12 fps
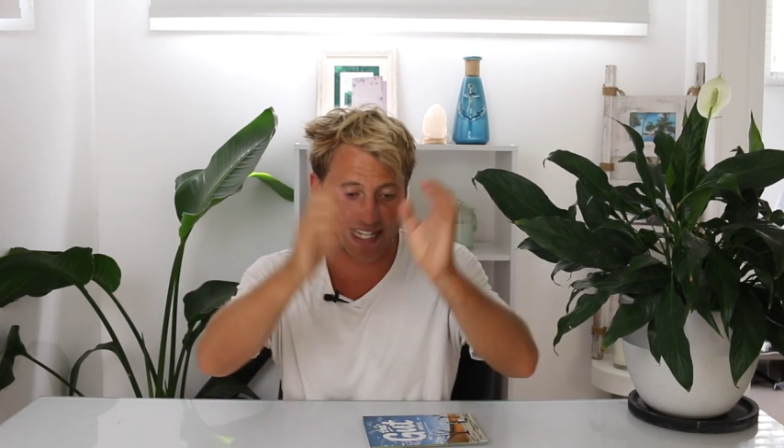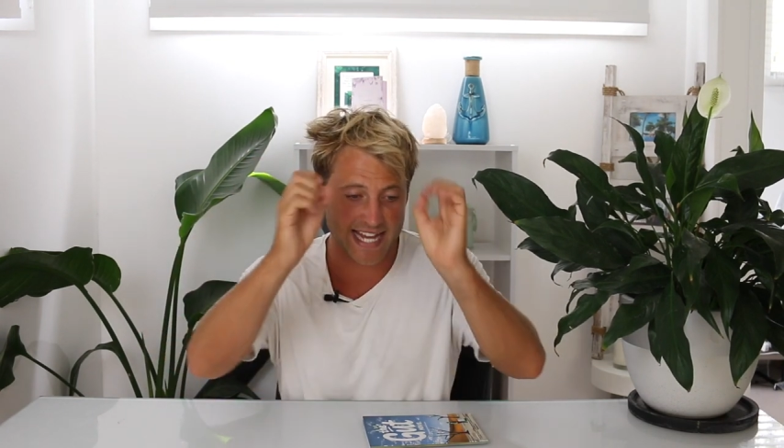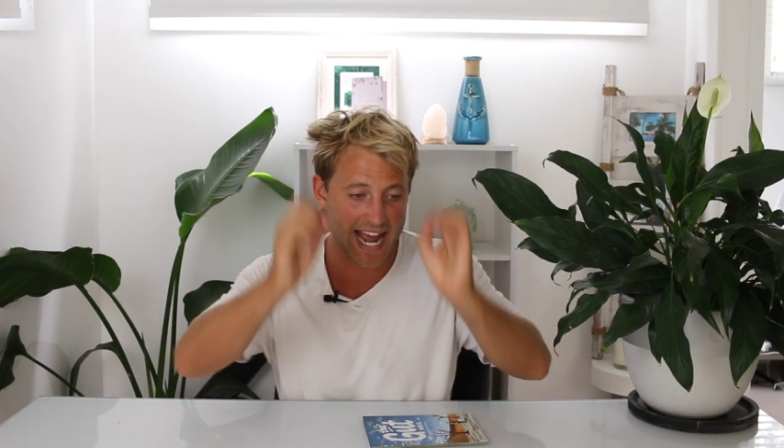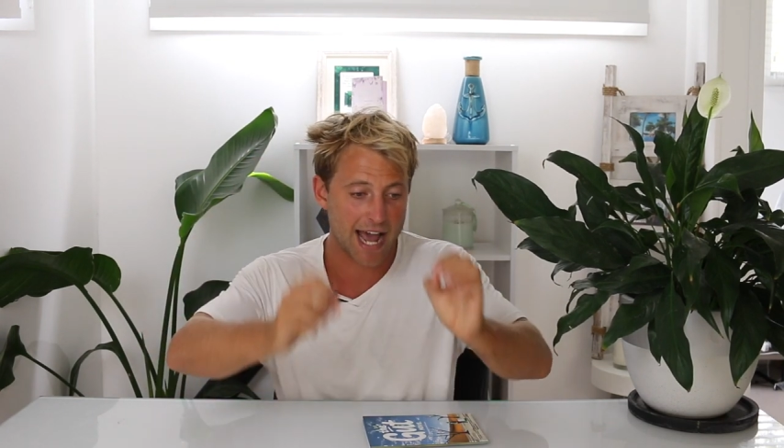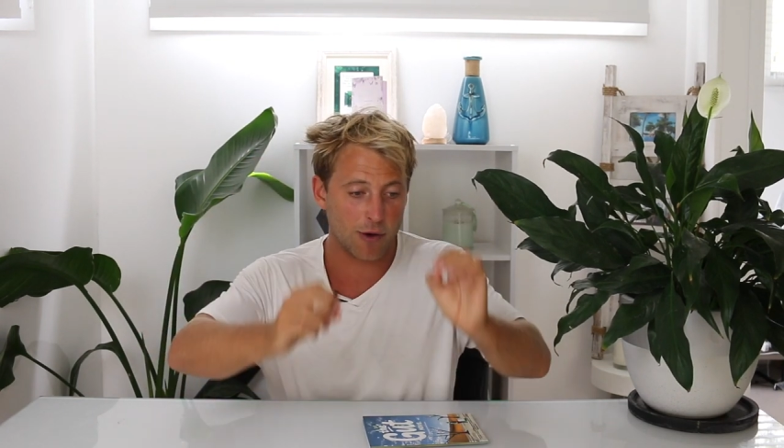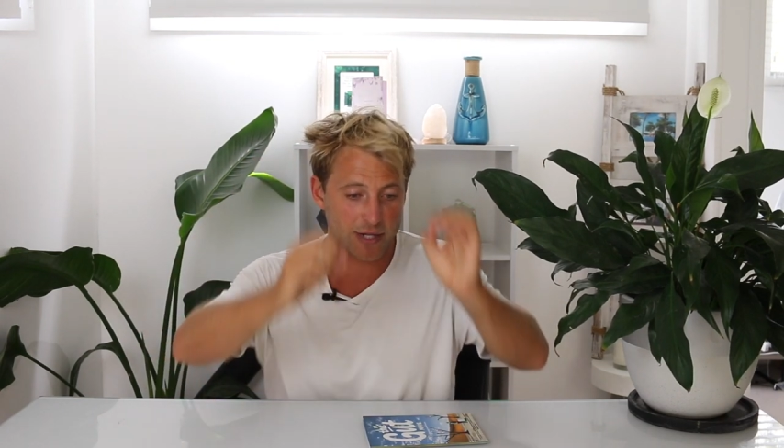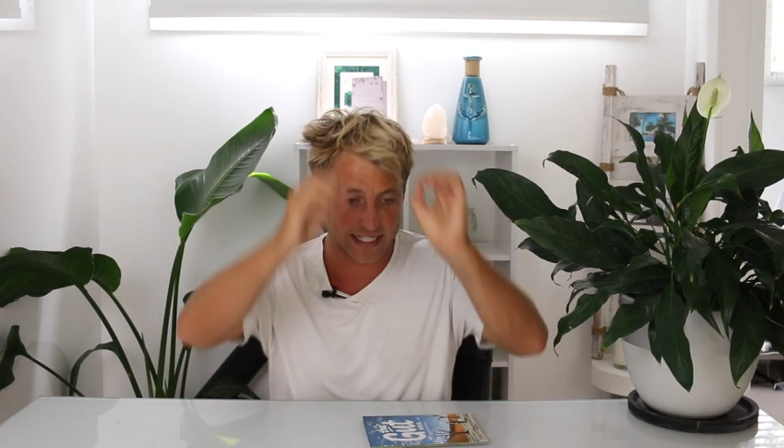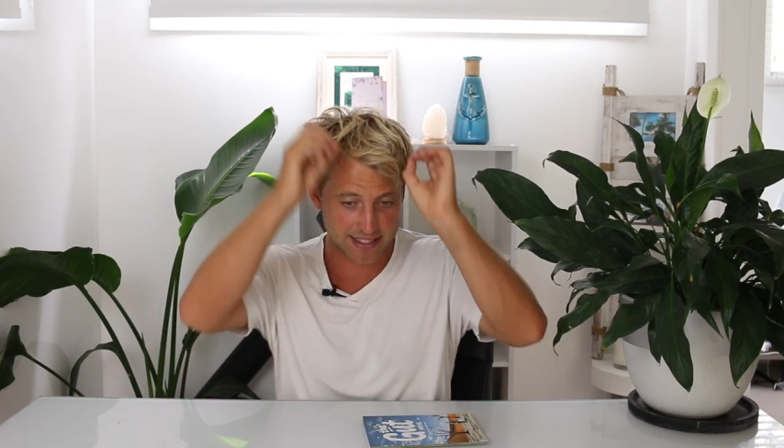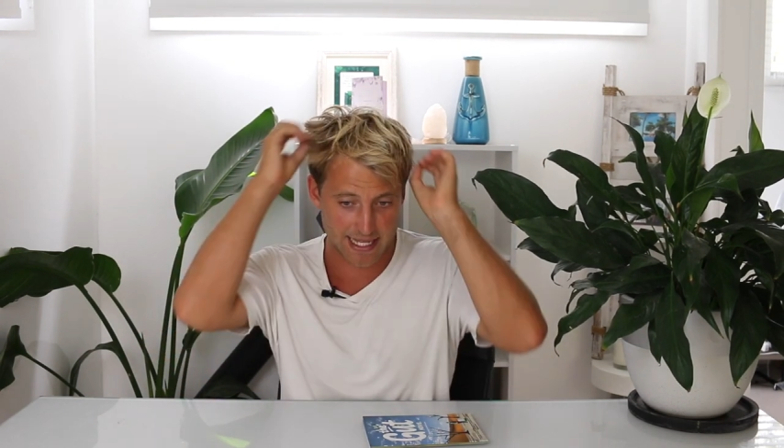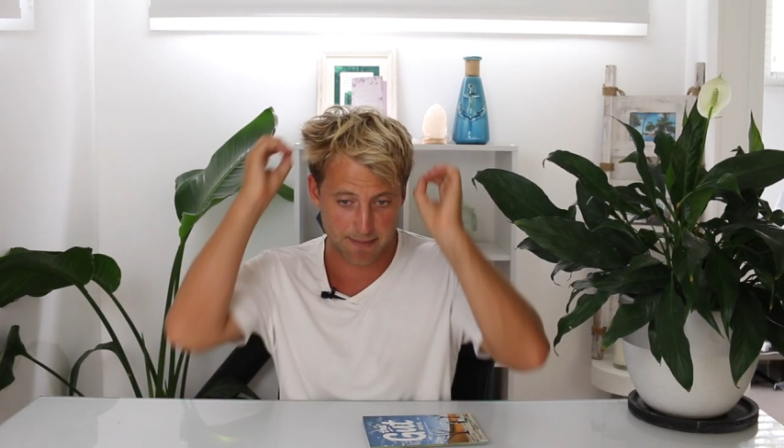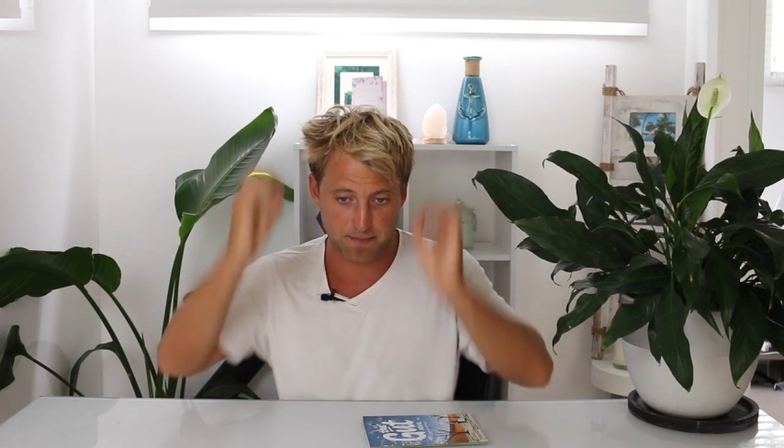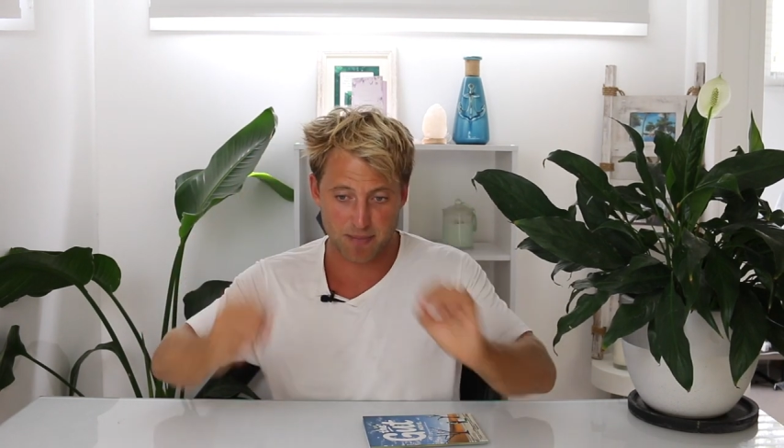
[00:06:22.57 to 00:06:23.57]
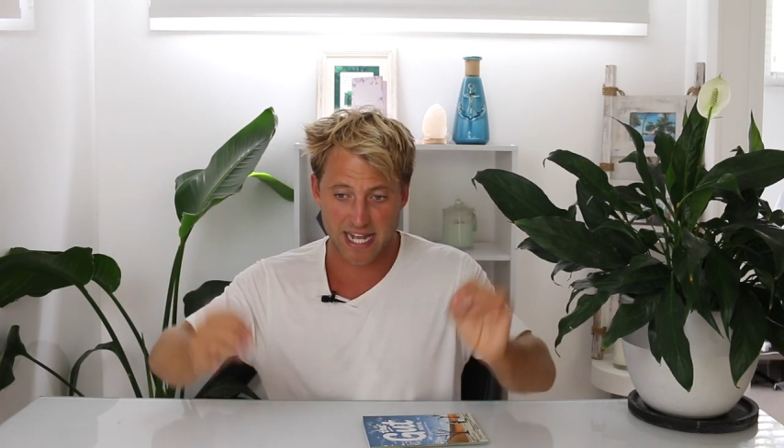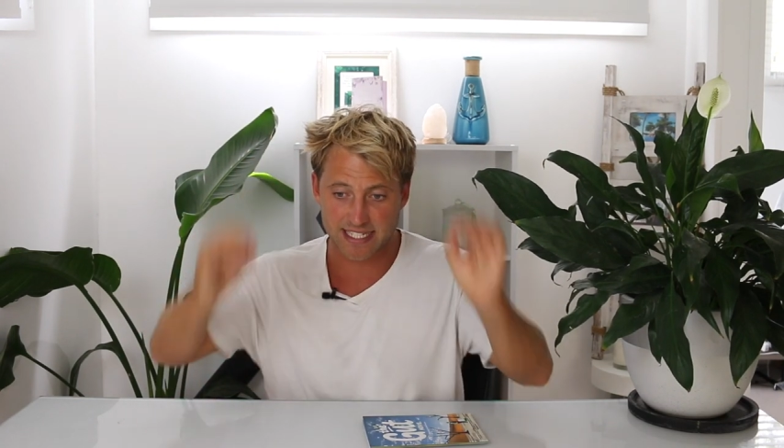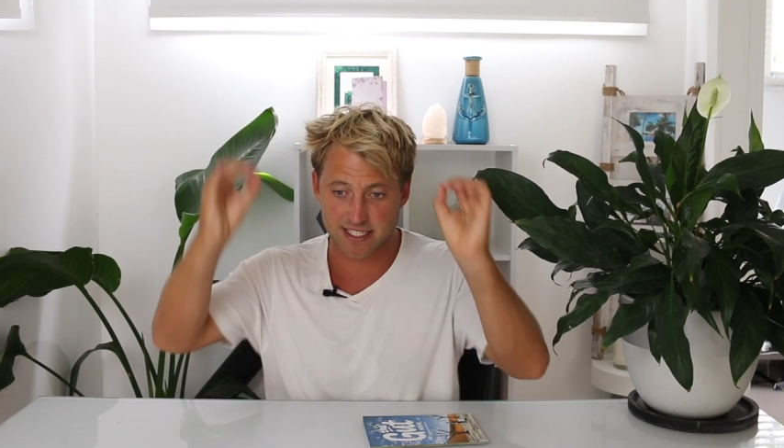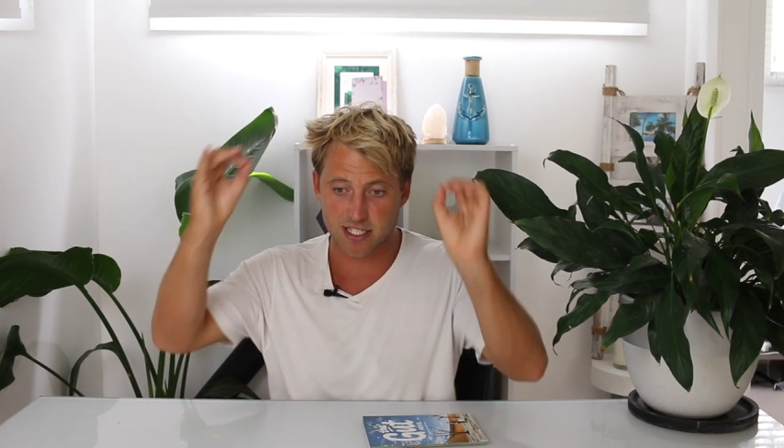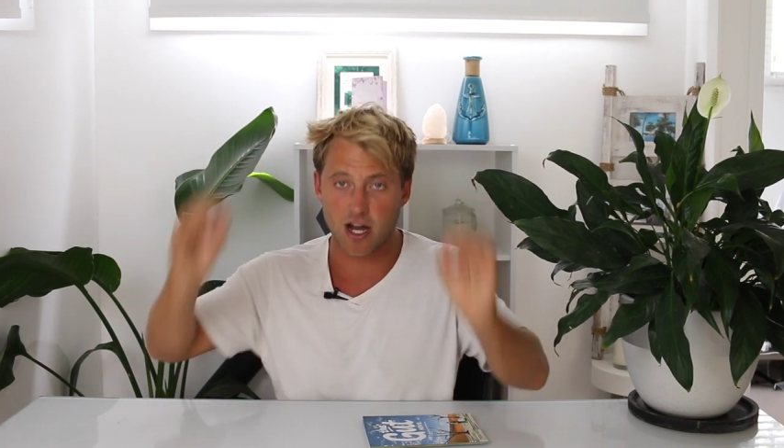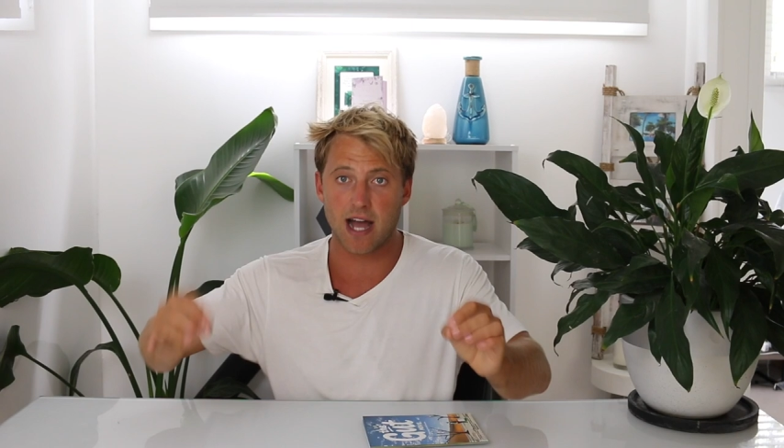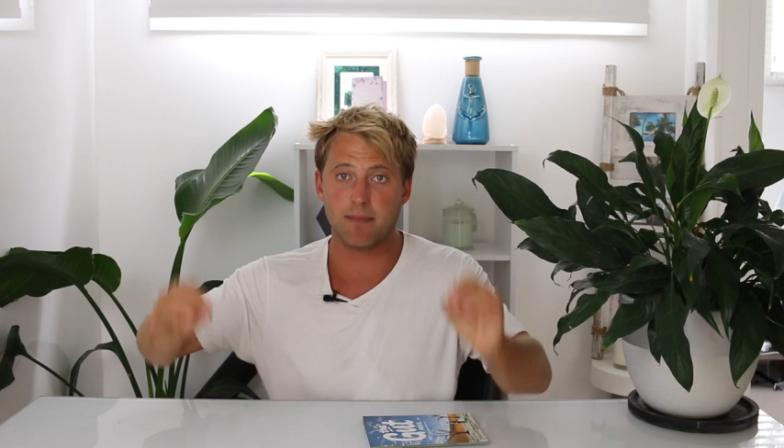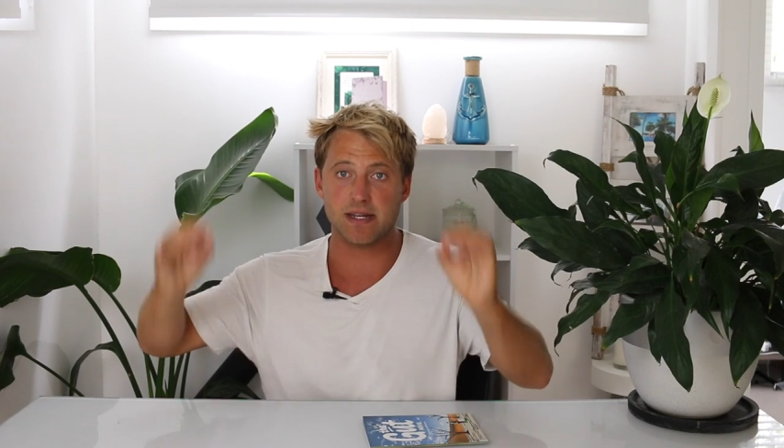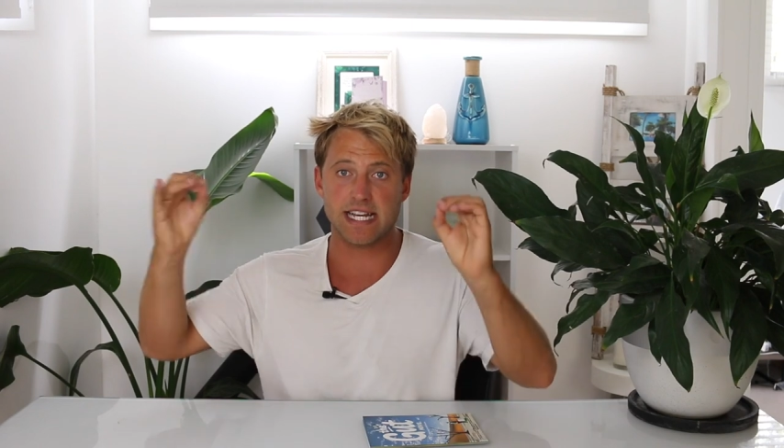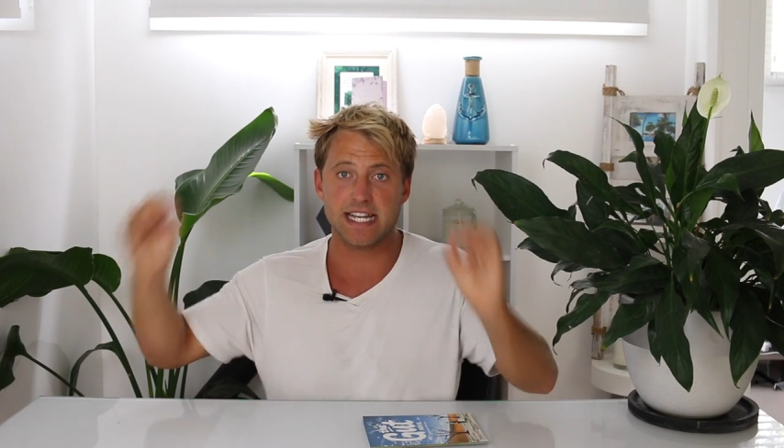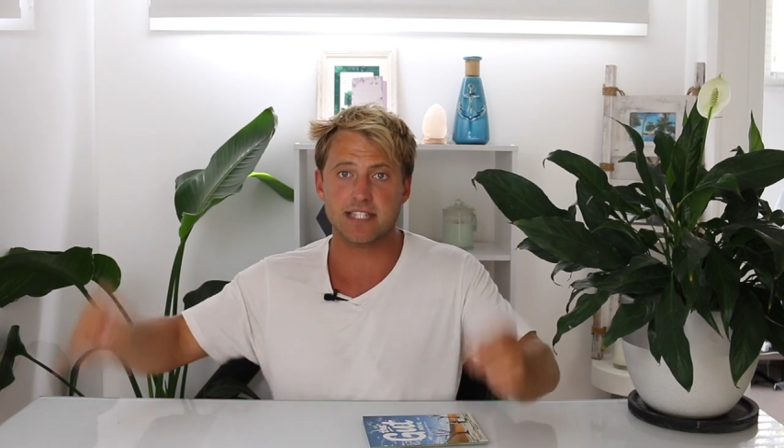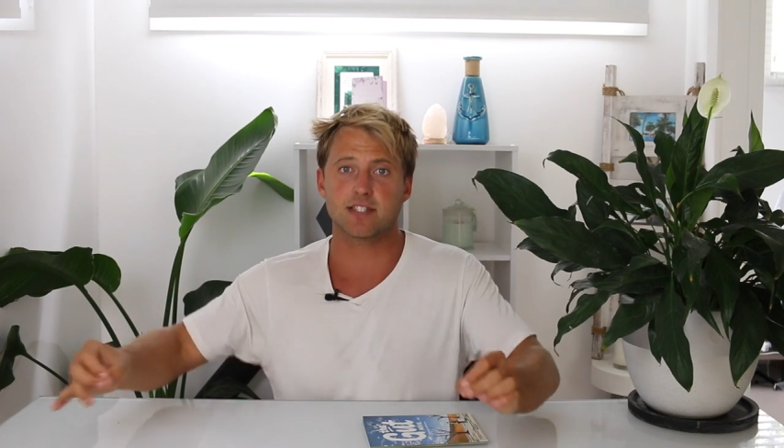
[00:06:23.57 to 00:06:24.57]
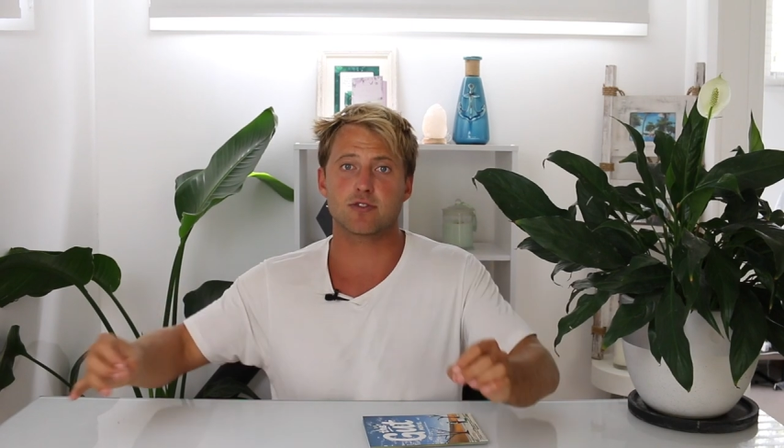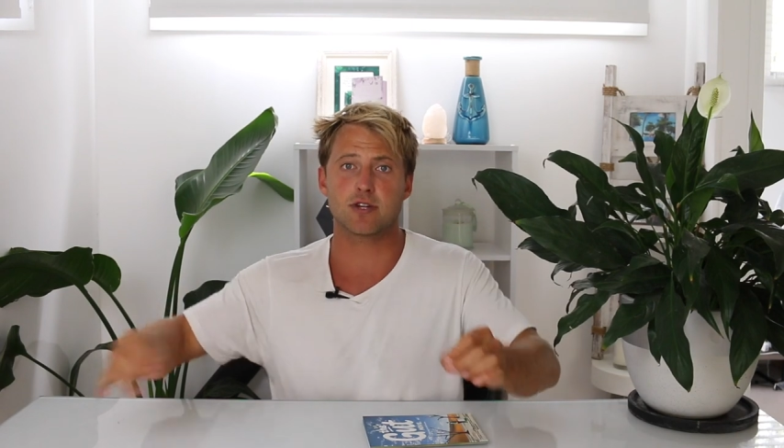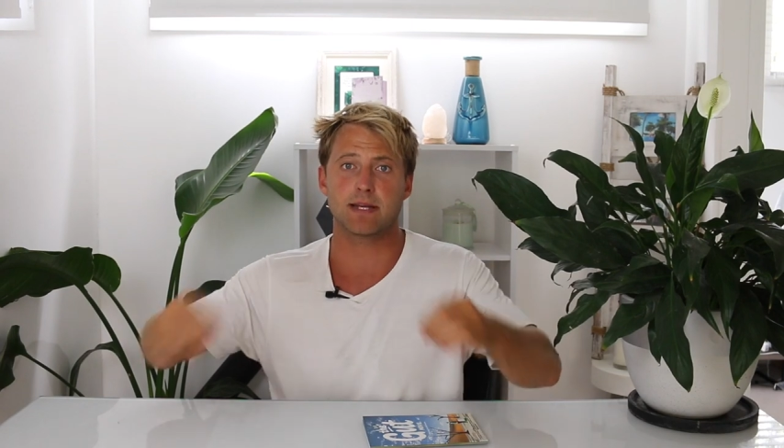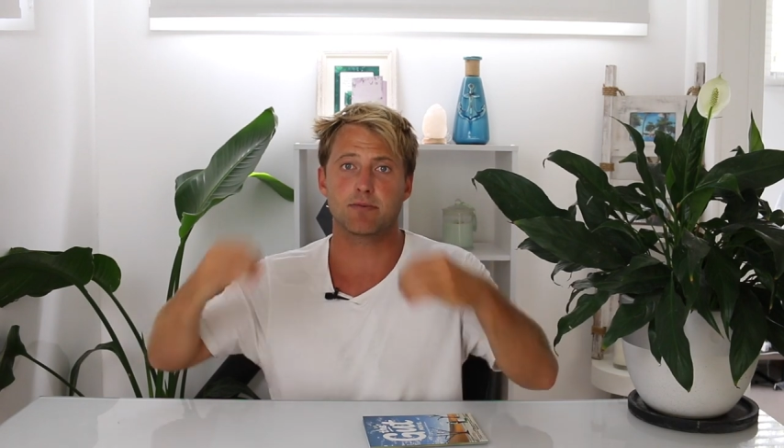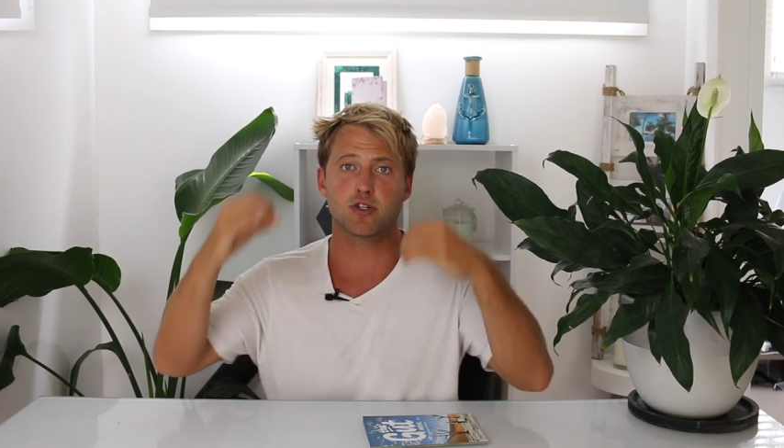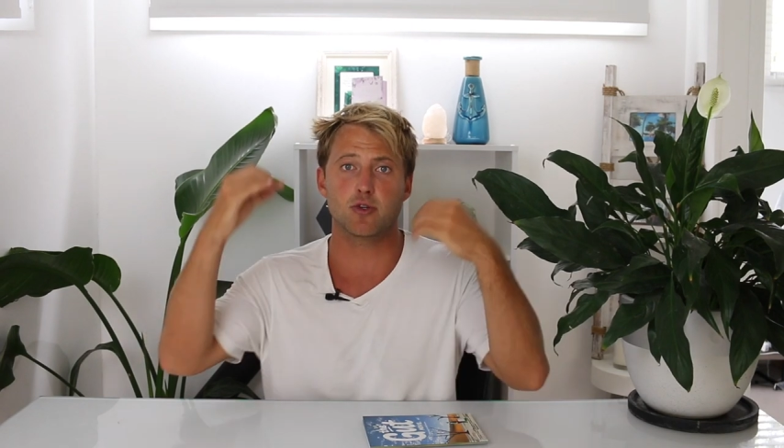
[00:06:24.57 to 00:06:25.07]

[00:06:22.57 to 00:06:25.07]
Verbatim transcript: Now is the best time in history